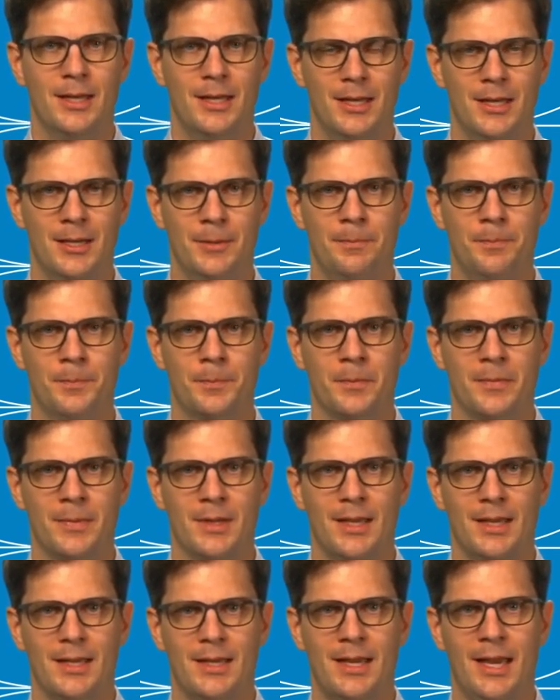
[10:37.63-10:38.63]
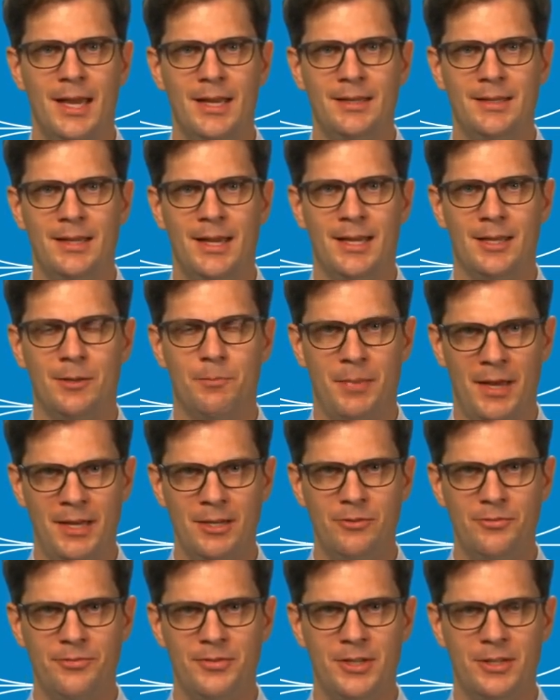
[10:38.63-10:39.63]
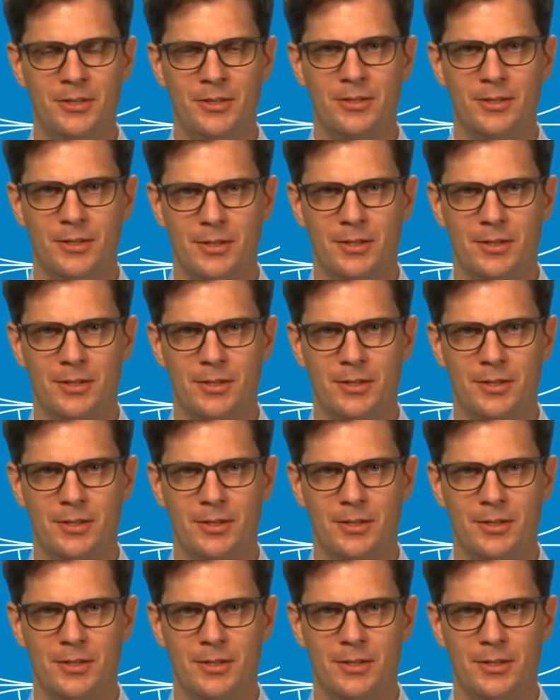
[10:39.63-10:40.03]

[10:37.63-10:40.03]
can take benefit